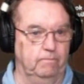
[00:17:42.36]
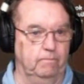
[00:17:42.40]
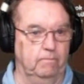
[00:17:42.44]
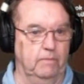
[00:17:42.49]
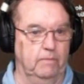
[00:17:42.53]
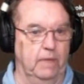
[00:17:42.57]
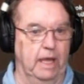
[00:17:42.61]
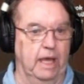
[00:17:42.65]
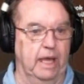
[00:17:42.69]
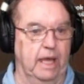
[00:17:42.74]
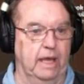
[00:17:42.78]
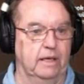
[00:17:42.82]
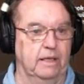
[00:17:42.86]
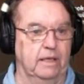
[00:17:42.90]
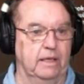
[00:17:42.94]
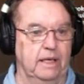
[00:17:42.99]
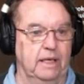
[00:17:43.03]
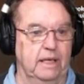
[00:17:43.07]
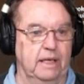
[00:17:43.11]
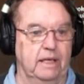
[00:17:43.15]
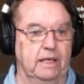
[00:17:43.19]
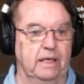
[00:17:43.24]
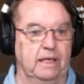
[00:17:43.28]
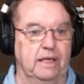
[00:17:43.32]
And
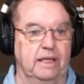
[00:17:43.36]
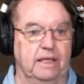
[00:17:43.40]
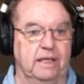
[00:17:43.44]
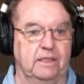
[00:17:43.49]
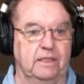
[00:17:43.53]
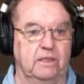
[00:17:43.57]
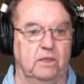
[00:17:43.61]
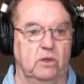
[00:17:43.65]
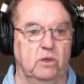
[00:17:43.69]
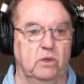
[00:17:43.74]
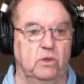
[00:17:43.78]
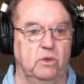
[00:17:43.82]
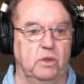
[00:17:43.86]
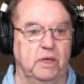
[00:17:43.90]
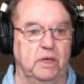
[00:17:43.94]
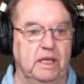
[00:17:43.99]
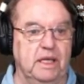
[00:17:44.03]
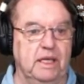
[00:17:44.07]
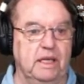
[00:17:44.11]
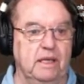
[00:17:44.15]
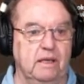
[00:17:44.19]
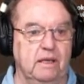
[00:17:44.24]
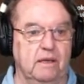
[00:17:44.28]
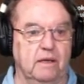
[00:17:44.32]
in his
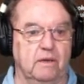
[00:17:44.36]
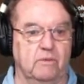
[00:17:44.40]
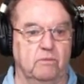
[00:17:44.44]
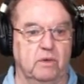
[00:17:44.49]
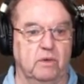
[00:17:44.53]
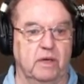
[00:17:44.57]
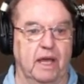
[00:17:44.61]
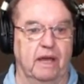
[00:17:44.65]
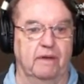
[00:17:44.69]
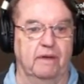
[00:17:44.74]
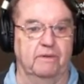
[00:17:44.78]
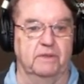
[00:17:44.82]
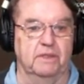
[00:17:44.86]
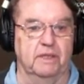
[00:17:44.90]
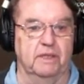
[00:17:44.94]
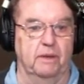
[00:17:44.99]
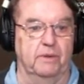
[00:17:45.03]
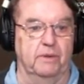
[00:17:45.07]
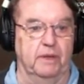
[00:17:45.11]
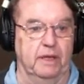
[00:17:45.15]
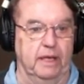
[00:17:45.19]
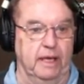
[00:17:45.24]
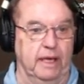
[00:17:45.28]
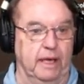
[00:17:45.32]
UI, we have
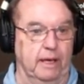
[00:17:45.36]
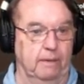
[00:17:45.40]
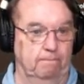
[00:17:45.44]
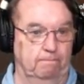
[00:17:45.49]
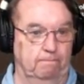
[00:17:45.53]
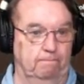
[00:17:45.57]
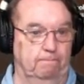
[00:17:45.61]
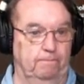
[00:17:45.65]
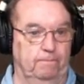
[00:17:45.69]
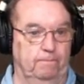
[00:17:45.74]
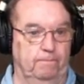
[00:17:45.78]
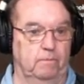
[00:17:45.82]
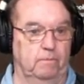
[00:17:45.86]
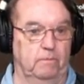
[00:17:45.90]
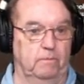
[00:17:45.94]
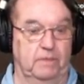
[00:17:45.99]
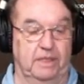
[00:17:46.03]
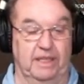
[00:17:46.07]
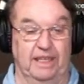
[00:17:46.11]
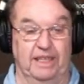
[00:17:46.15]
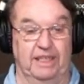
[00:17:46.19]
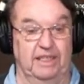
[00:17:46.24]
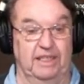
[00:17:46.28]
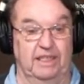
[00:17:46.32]
something here.
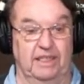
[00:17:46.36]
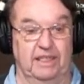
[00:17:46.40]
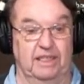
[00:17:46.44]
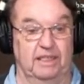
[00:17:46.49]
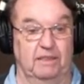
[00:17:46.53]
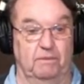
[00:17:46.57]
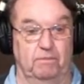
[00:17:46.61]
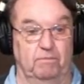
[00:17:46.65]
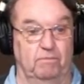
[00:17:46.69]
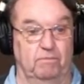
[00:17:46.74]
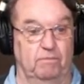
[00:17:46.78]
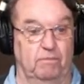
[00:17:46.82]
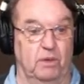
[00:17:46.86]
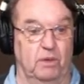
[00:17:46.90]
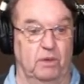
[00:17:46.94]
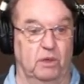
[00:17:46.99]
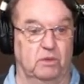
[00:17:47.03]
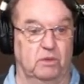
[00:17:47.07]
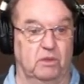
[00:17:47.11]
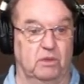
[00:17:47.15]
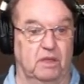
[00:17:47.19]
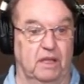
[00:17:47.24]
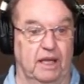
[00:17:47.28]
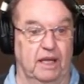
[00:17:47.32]
This is
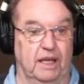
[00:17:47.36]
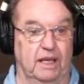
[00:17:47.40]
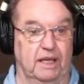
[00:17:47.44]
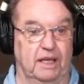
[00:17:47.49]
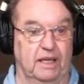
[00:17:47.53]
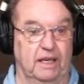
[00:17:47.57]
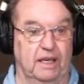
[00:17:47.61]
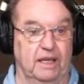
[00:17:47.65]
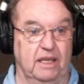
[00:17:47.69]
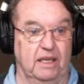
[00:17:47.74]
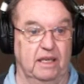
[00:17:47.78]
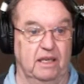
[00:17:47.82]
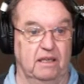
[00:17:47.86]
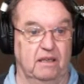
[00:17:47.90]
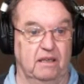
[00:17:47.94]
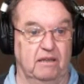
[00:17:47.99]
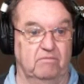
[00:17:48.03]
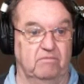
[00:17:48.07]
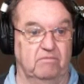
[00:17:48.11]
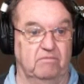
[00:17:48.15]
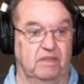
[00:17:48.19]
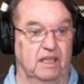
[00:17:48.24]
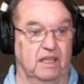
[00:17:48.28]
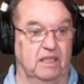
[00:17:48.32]
most likely
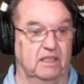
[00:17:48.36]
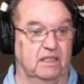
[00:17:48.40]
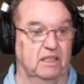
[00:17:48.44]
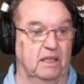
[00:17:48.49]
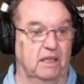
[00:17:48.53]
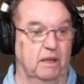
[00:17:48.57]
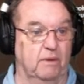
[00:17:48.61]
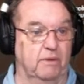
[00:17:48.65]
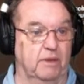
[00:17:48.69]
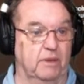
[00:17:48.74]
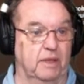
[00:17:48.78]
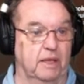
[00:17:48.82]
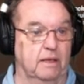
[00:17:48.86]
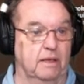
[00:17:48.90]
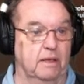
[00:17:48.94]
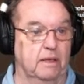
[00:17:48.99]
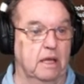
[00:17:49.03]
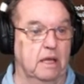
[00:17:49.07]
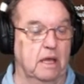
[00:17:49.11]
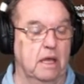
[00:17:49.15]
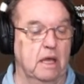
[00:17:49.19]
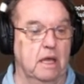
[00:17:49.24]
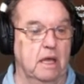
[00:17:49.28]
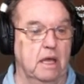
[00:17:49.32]
just something.
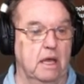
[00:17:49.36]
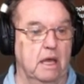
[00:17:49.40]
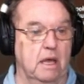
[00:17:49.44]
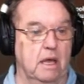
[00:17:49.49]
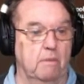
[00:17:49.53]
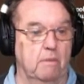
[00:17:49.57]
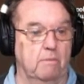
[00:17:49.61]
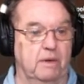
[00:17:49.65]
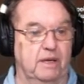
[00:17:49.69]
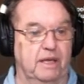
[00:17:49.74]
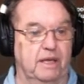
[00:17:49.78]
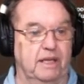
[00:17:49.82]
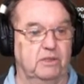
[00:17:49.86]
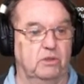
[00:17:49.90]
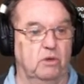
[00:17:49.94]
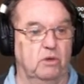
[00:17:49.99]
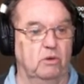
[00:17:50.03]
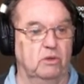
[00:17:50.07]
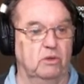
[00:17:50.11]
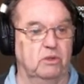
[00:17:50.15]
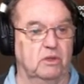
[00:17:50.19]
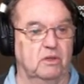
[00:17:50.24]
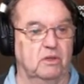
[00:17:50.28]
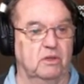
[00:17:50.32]
But as you
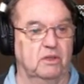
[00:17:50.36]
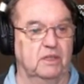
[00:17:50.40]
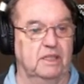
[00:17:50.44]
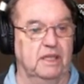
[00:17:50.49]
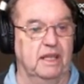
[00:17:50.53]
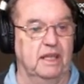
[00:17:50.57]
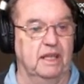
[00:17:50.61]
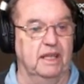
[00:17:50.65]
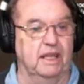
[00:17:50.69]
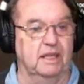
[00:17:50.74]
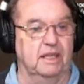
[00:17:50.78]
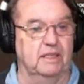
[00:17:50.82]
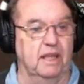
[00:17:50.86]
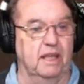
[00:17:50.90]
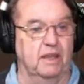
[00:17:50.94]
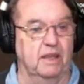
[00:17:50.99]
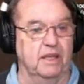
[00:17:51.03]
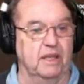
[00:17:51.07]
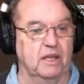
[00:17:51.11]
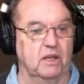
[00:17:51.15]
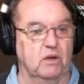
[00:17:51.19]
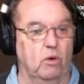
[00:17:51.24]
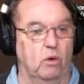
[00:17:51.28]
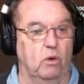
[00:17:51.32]
also can see, there's
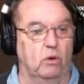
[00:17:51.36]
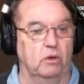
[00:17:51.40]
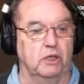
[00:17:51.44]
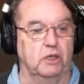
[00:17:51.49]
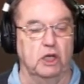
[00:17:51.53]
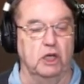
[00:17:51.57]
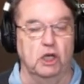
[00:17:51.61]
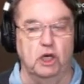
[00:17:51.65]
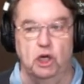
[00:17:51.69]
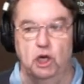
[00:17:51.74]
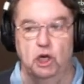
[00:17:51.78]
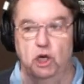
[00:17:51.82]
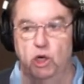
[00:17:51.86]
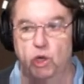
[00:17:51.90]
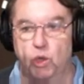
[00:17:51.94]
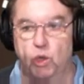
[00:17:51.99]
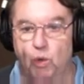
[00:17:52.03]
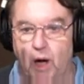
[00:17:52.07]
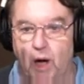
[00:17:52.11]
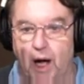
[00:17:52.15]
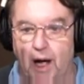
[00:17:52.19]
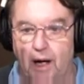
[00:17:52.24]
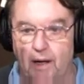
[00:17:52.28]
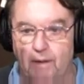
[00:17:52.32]
something called
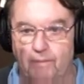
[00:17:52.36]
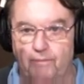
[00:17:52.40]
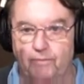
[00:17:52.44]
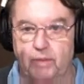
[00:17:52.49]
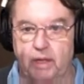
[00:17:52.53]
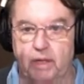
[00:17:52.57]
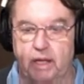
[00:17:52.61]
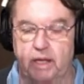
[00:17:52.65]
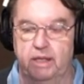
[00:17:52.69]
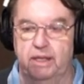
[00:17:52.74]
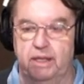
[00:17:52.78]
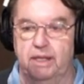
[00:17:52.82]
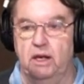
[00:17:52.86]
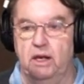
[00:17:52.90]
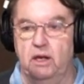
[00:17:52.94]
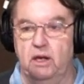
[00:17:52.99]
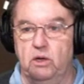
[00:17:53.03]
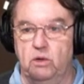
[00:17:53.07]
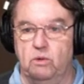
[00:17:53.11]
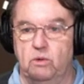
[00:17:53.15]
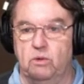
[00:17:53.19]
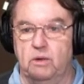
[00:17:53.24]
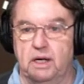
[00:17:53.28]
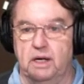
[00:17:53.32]
Lua. And
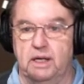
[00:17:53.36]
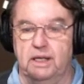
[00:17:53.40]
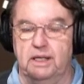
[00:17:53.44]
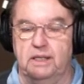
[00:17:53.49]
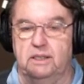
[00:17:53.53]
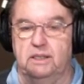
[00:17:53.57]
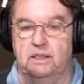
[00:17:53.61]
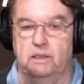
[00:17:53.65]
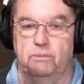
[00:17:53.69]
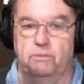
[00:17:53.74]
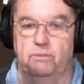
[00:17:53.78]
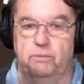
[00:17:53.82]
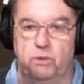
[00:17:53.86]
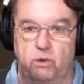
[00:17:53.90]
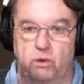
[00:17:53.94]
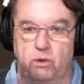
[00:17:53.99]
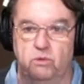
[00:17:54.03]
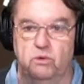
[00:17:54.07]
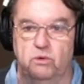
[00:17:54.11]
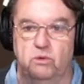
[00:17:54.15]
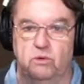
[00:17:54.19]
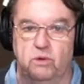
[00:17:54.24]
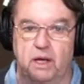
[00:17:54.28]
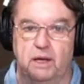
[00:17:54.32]
Lua is the
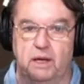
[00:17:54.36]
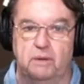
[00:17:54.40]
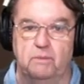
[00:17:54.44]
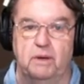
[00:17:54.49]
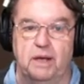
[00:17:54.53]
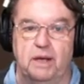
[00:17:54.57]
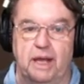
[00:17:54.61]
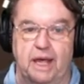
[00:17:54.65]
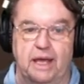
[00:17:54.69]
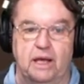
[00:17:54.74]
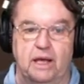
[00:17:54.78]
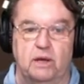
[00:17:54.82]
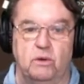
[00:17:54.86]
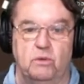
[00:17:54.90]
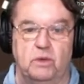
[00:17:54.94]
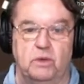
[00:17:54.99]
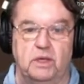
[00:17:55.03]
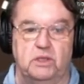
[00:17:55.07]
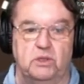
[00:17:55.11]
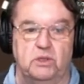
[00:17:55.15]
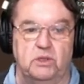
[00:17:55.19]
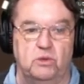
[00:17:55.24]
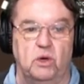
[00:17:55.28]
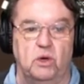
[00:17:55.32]
program
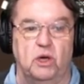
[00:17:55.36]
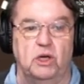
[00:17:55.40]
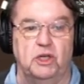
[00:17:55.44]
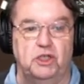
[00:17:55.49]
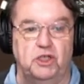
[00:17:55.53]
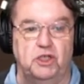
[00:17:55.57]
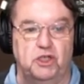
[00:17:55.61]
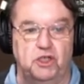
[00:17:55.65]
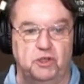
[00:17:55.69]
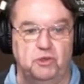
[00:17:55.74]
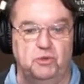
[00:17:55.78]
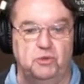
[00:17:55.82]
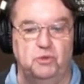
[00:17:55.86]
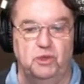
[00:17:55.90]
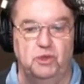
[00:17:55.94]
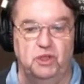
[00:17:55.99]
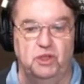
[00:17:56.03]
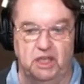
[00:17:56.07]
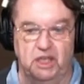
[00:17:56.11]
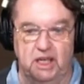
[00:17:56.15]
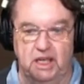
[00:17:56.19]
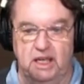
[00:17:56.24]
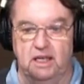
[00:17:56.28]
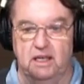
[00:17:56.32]
language you are
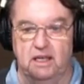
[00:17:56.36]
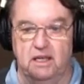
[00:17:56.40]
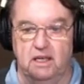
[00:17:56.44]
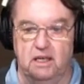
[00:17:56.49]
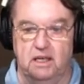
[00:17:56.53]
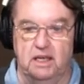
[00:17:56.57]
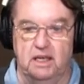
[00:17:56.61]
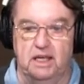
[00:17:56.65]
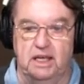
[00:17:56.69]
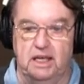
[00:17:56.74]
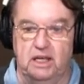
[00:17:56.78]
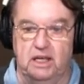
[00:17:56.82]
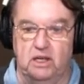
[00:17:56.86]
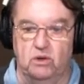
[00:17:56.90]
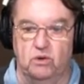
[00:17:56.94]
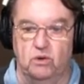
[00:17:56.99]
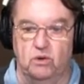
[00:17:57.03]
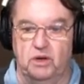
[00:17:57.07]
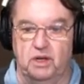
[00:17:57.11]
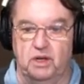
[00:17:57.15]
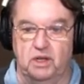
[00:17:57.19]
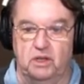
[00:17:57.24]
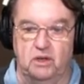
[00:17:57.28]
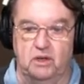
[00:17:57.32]
using in
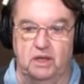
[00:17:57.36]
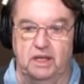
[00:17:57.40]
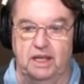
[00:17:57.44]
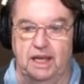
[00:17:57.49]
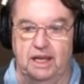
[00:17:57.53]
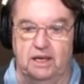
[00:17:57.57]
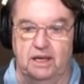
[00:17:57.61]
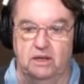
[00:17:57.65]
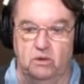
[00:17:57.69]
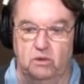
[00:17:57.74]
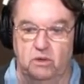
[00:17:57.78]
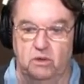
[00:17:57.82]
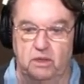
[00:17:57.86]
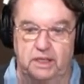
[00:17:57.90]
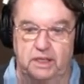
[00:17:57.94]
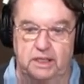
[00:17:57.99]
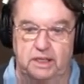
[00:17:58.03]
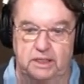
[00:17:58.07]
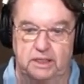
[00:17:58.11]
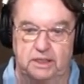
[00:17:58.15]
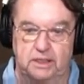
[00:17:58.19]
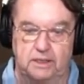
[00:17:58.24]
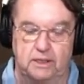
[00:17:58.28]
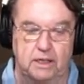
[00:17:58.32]
order to get all
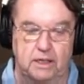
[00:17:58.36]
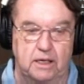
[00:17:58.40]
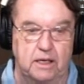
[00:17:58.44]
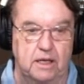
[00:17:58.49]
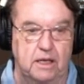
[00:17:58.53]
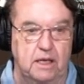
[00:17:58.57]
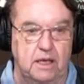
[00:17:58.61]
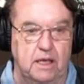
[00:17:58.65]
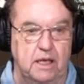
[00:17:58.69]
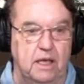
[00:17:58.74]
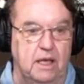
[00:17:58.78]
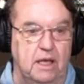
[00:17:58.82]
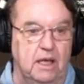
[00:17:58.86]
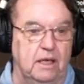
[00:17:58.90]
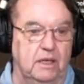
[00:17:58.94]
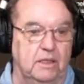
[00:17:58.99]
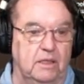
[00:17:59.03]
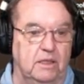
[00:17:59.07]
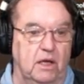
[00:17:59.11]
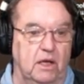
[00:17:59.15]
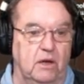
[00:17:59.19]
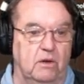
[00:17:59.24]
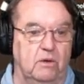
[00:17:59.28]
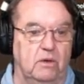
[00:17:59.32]
this.
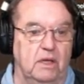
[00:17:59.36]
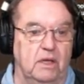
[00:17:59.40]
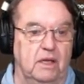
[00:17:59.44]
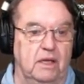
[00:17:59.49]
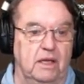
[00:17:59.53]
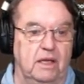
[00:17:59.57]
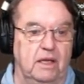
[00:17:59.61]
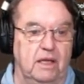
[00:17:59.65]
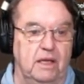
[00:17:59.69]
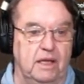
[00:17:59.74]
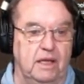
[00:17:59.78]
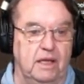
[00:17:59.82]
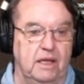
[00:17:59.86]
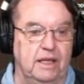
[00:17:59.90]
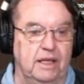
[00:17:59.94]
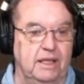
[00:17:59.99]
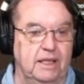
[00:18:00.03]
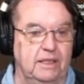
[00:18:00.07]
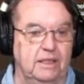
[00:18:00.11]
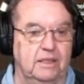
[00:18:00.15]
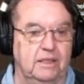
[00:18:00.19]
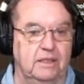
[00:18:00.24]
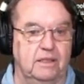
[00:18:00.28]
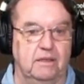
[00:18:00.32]
So it
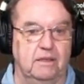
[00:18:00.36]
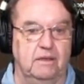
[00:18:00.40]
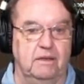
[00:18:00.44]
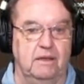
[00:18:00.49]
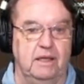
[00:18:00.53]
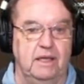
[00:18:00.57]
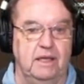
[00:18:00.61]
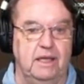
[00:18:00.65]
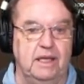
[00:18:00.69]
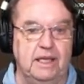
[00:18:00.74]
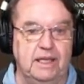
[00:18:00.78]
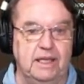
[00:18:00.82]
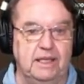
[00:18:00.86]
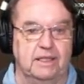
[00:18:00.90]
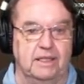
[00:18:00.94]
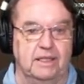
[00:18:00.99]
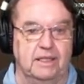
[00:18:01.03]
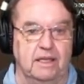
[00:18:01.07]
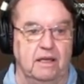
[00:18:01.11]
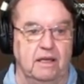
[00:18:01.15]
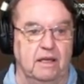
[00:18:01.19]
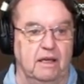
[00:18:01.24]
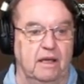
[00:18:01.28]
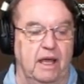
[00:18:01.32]
is
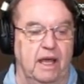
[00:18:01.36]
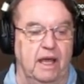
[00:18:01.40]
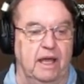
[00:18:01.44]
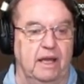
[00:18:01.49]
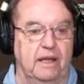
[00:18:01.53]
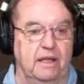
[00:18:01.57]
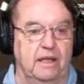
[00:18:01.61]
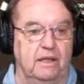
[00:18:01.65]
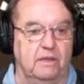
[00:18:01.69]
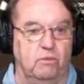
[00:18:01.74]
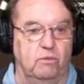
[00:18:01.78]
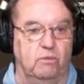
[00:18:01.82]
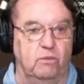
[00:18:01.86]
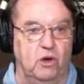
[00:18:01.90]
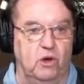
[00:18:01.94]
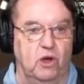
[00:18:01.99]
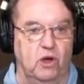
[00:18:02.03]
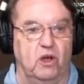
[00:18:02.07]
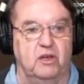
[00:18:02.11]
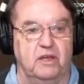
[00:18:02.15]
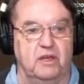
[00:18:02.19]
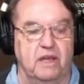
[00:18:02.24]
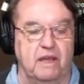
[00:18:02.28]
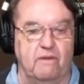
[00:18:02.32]
easy, and it's
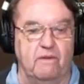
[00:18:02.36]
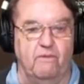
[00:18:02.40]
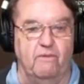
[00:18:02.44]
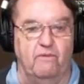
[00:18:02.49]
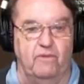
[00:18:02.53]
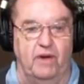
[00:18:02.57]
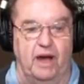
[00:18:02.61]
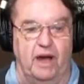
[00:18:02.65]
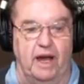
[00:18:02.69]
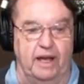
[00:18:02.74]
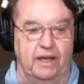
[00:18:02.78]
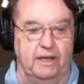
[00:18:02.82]
working fine.